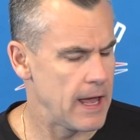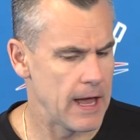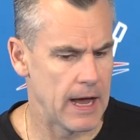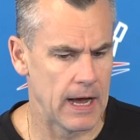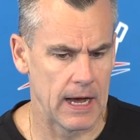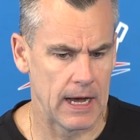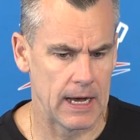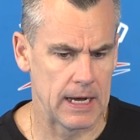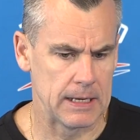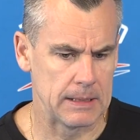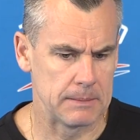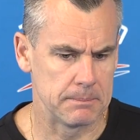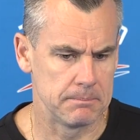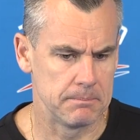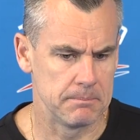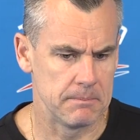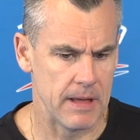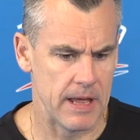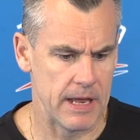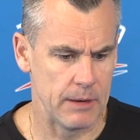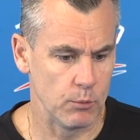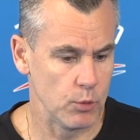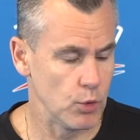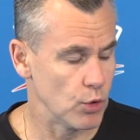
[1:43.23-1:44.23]
Um,
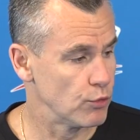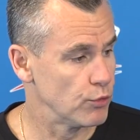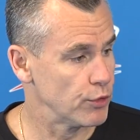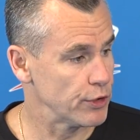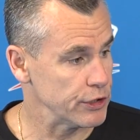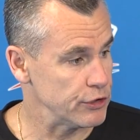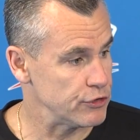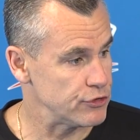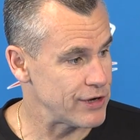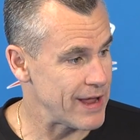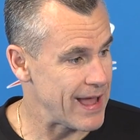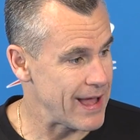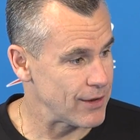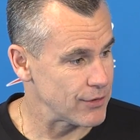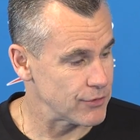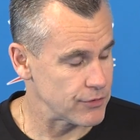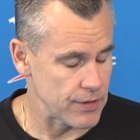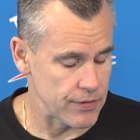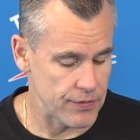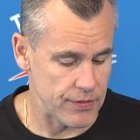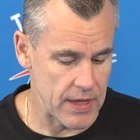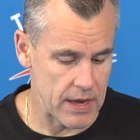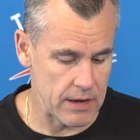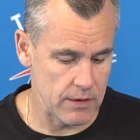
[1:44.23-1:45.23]
and we were really
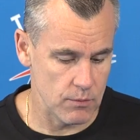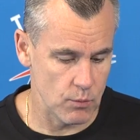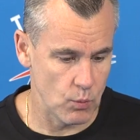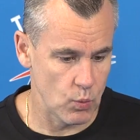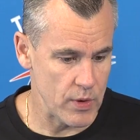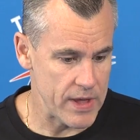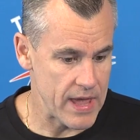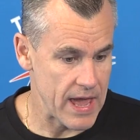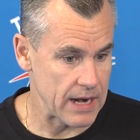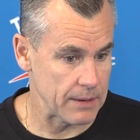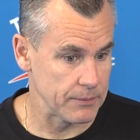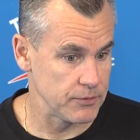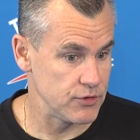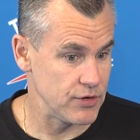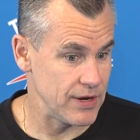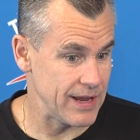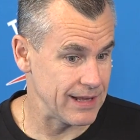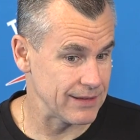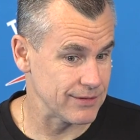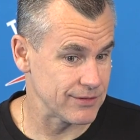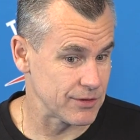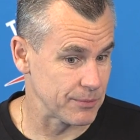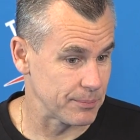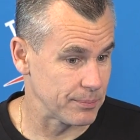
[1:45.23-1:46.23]
challenged. Then we had a
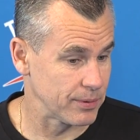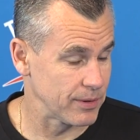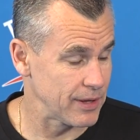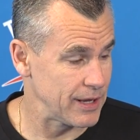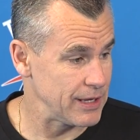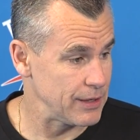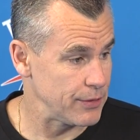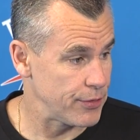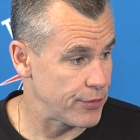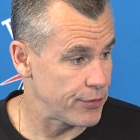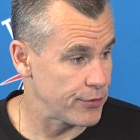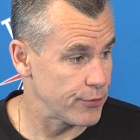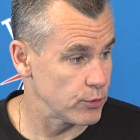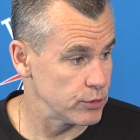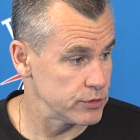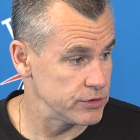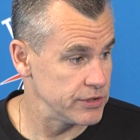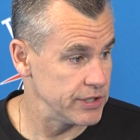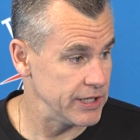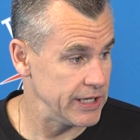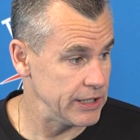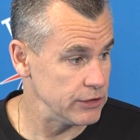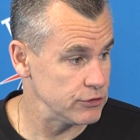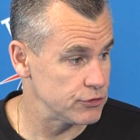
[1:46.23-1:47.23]
chance to play
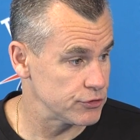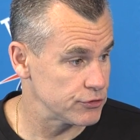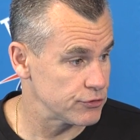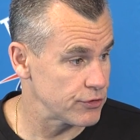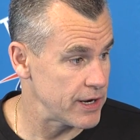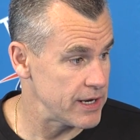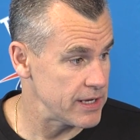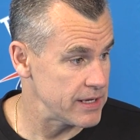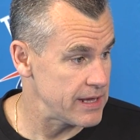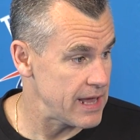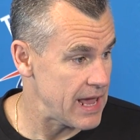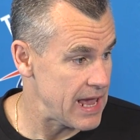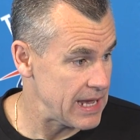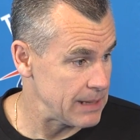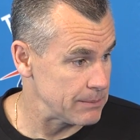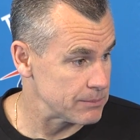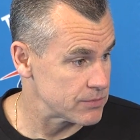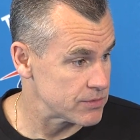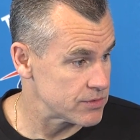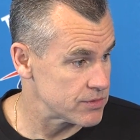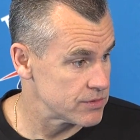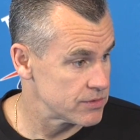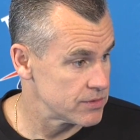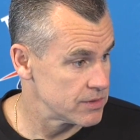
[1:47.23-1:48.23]
13 straight
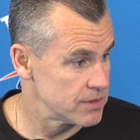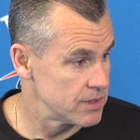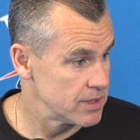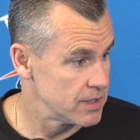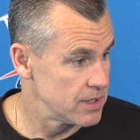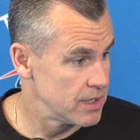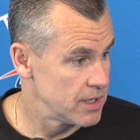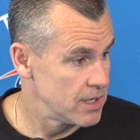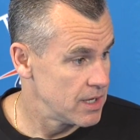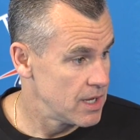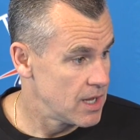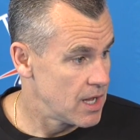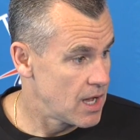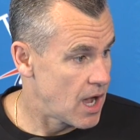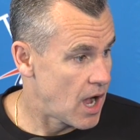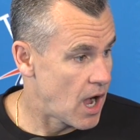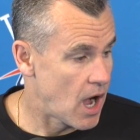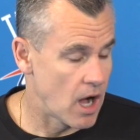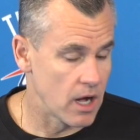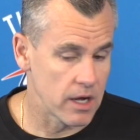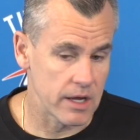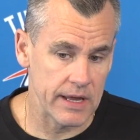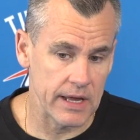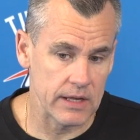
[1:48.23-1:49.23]
games
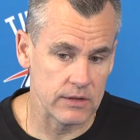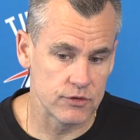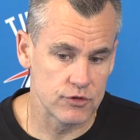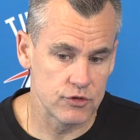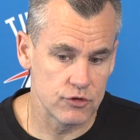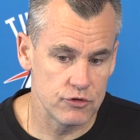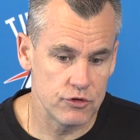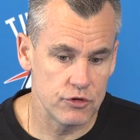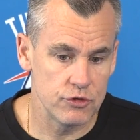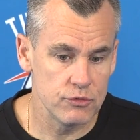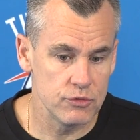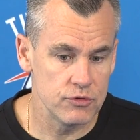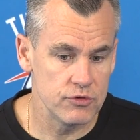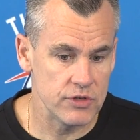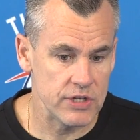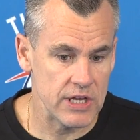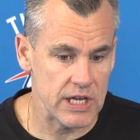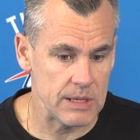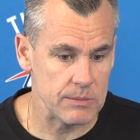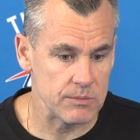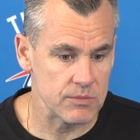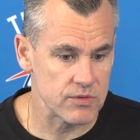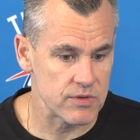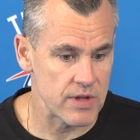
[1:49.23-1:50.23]
against two
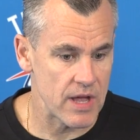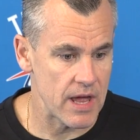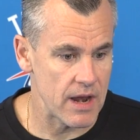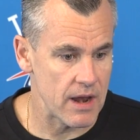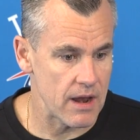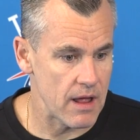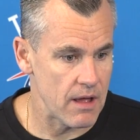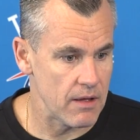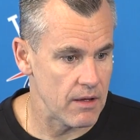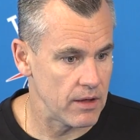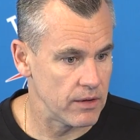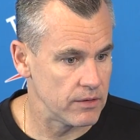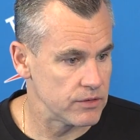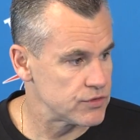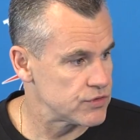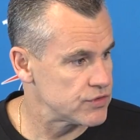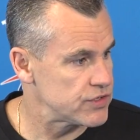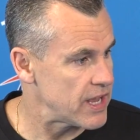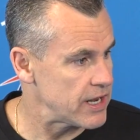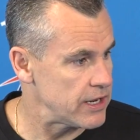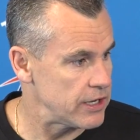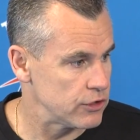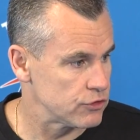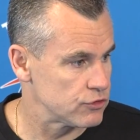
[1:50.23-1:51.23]
teams that
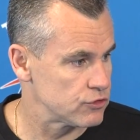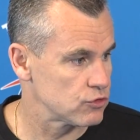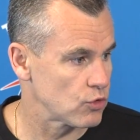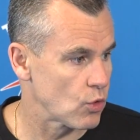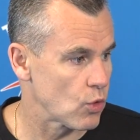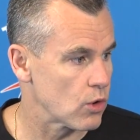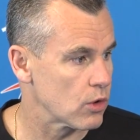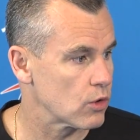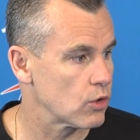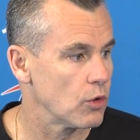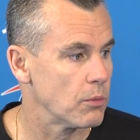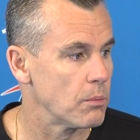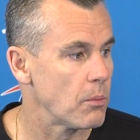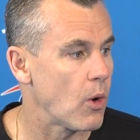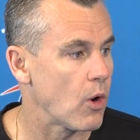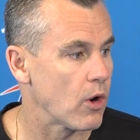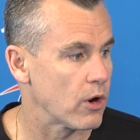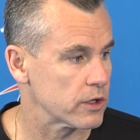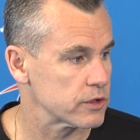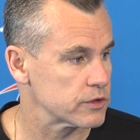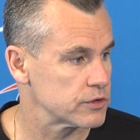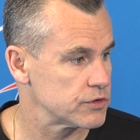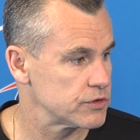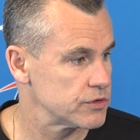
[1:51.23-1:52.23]
set historical
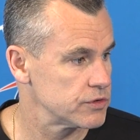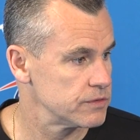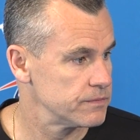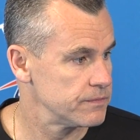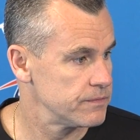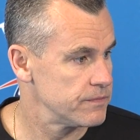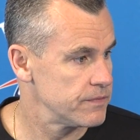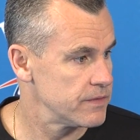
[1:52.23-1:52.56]
marks